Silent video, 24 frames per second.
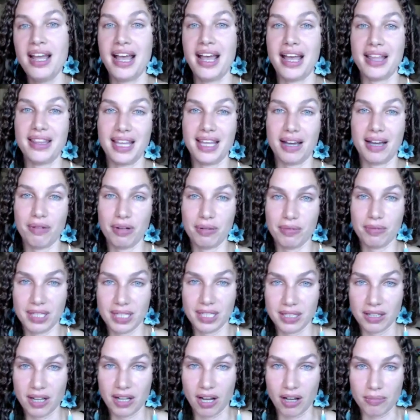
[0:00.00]
And that way we
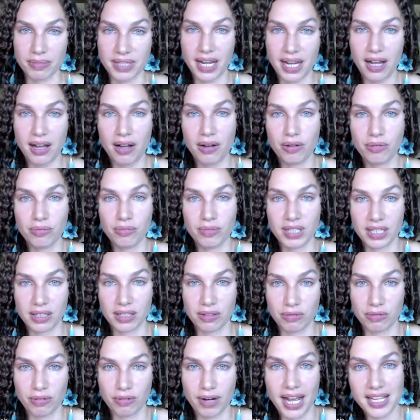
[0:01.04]
can calm down, we
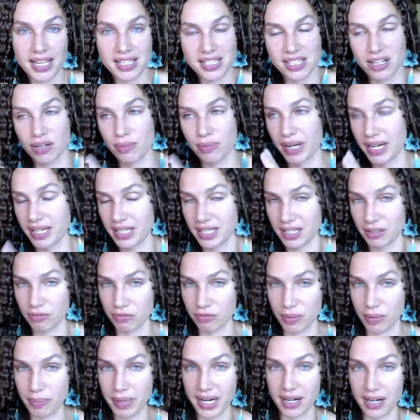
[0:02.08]
can rest, our body can
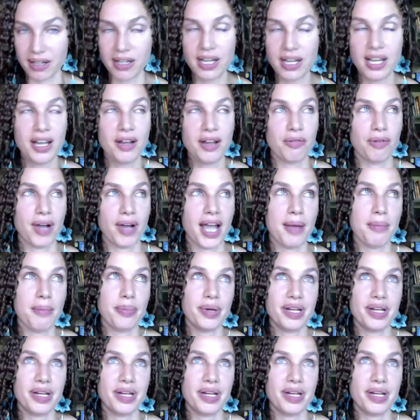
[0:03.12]
repair, right?